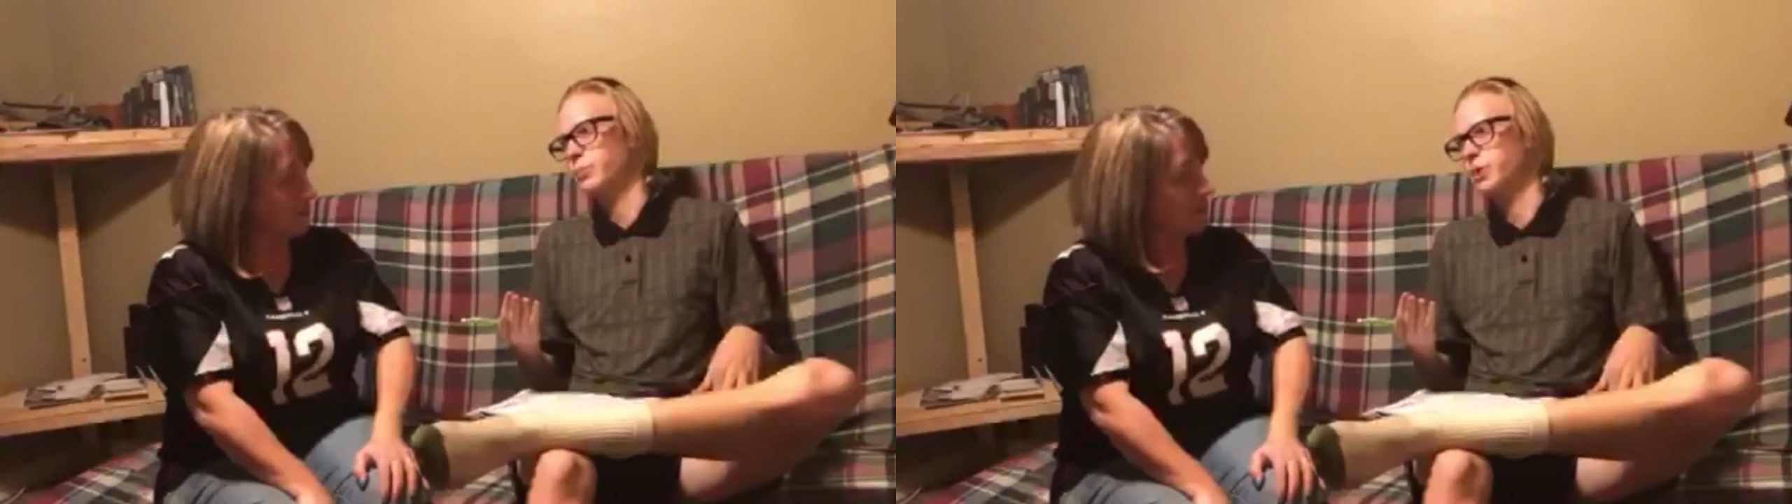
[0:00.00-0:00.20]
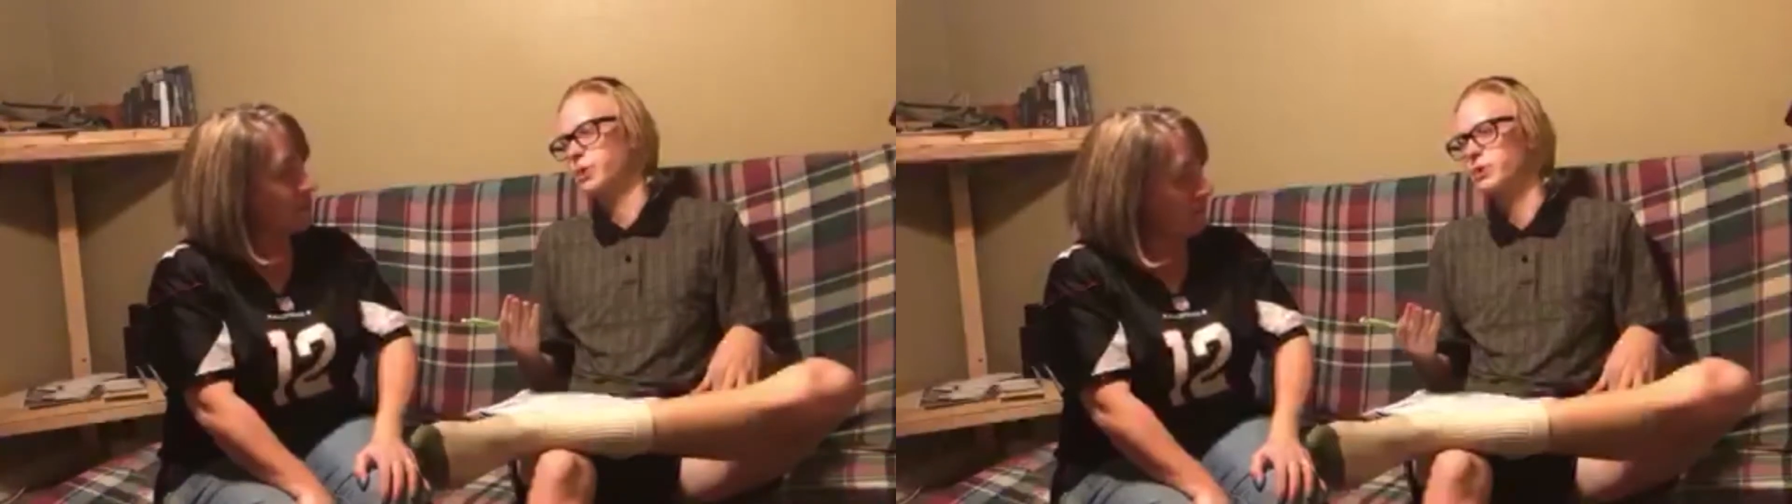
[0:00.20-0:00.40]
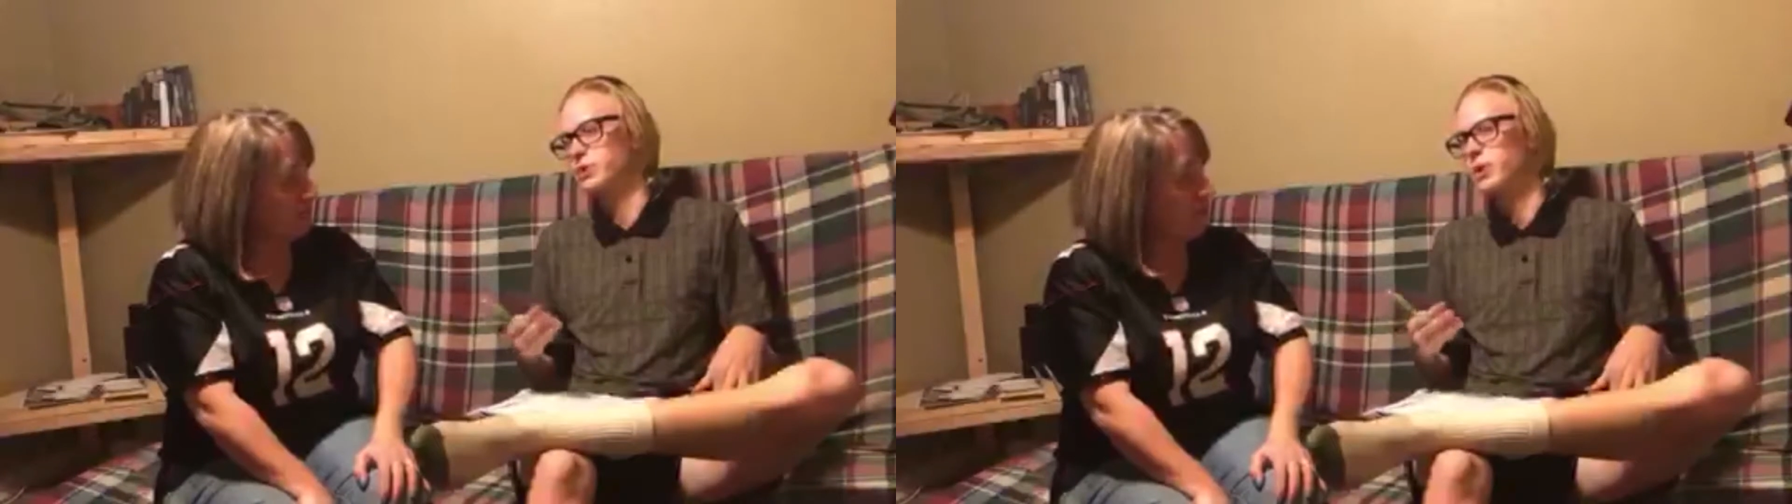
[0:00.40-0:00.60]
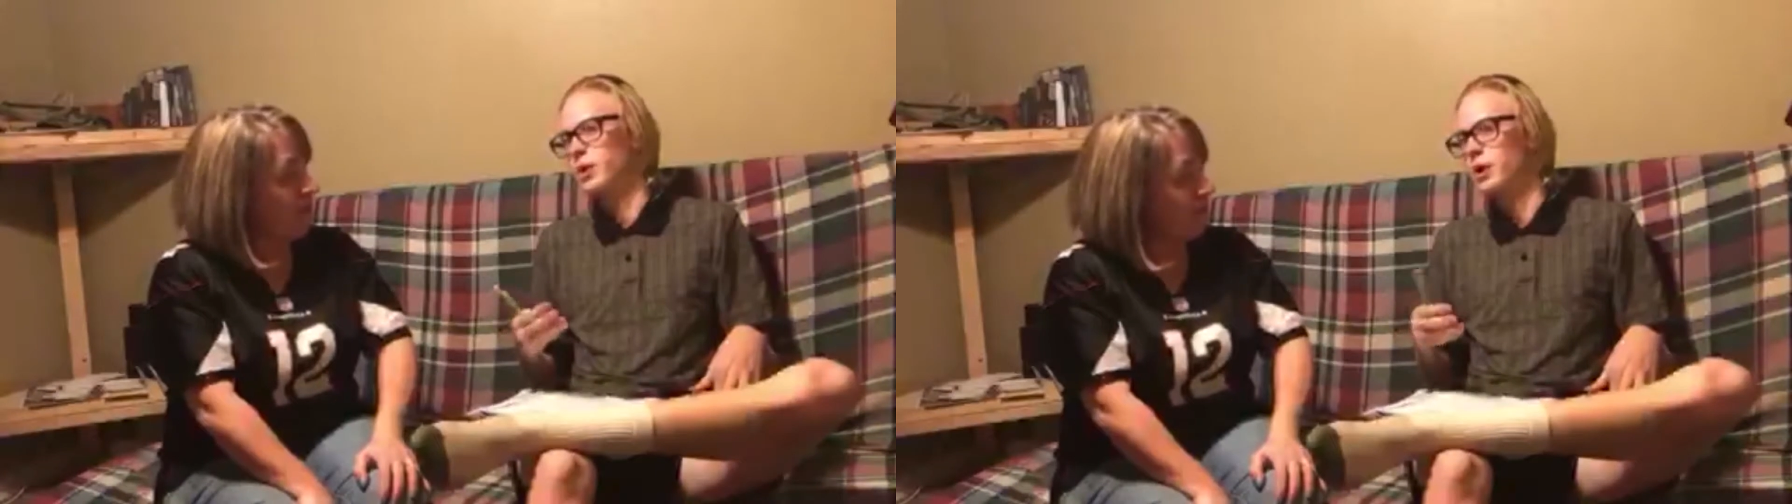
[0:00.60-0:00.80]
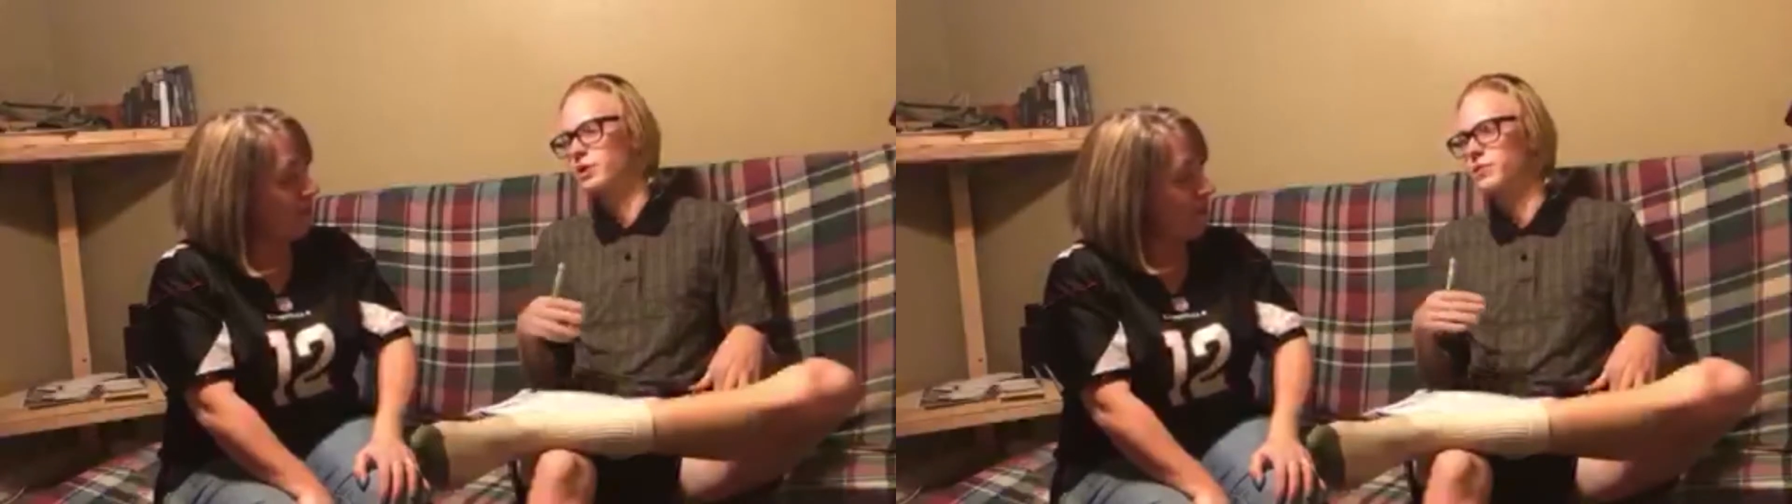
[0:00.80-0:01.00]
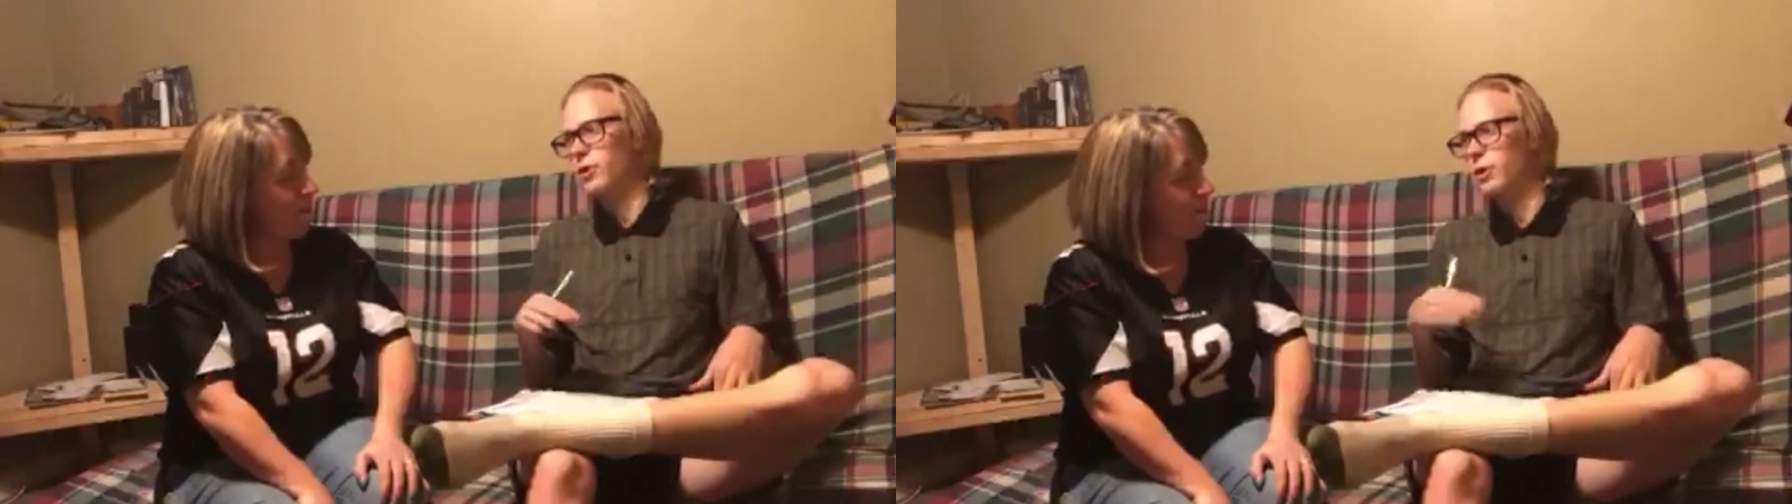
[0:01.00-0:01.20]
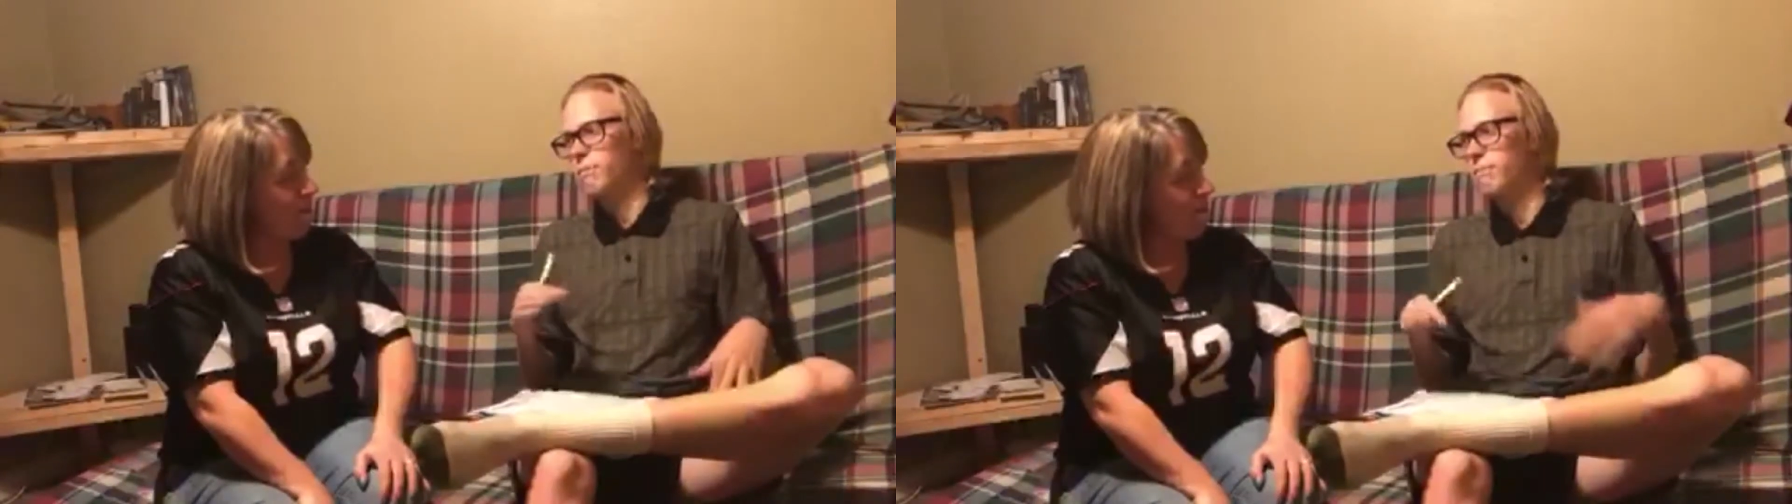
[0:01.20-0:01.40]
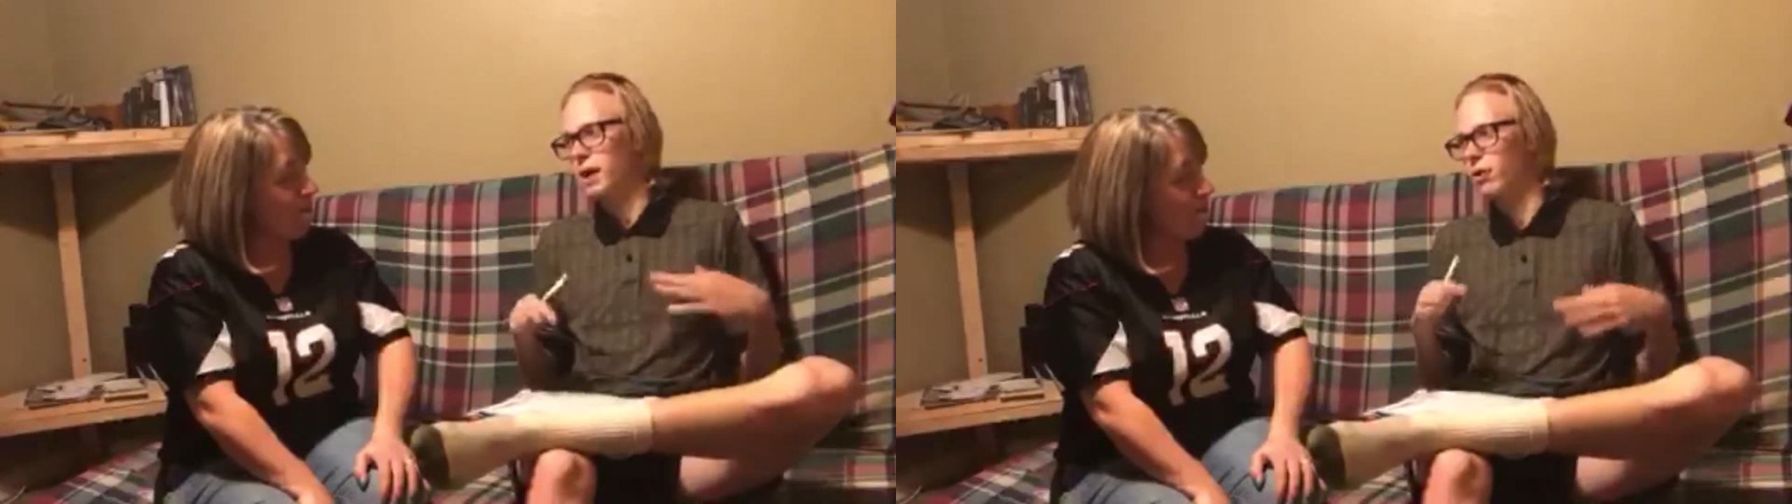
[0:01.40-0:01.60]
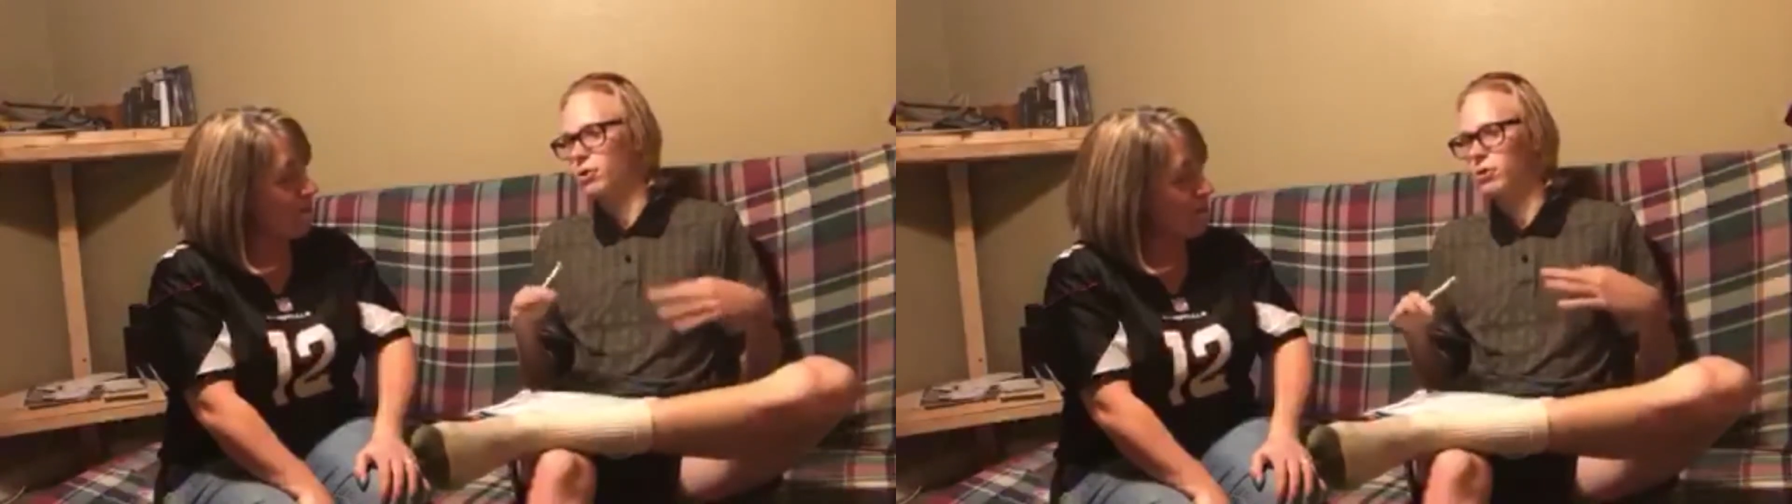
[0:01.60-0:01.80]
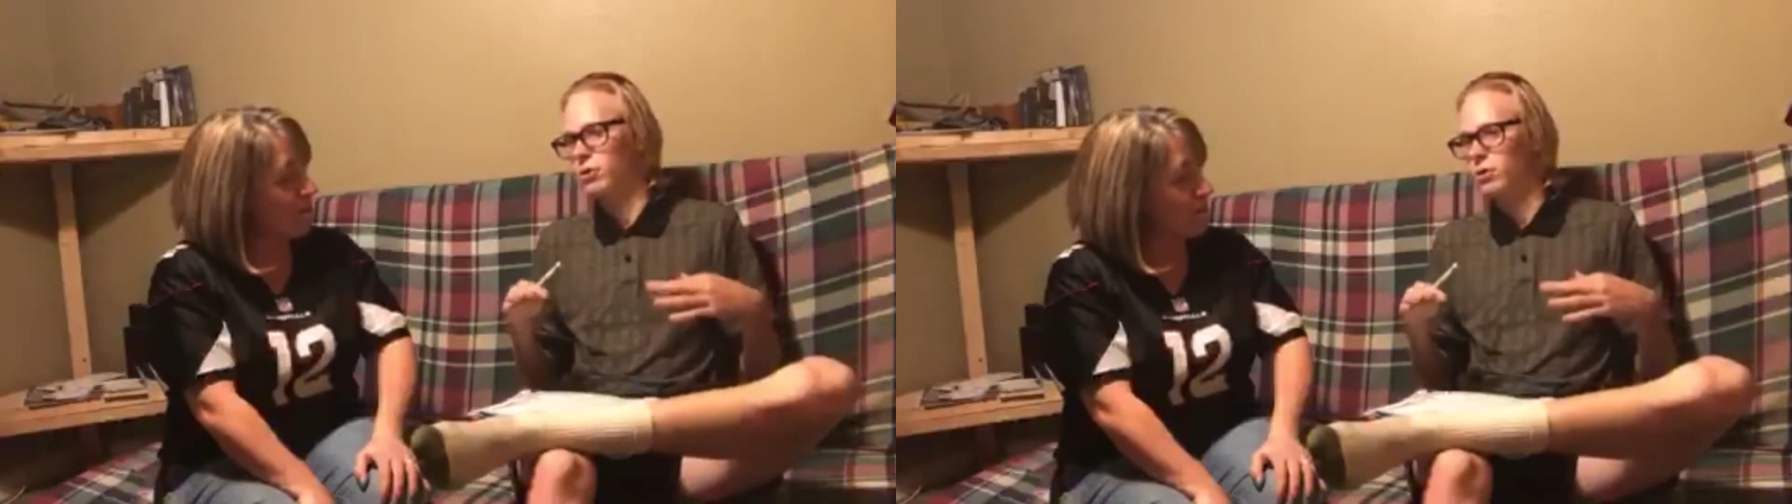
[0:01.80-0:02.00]
because it's a very
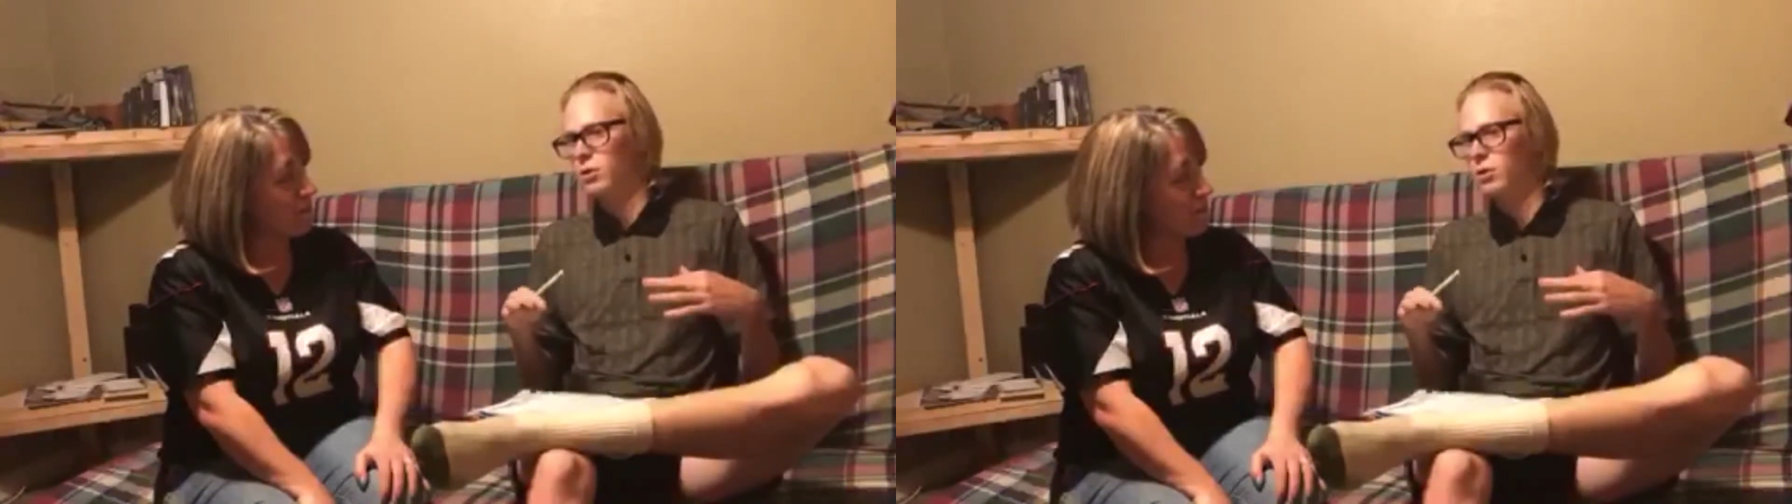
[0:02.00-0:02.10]
male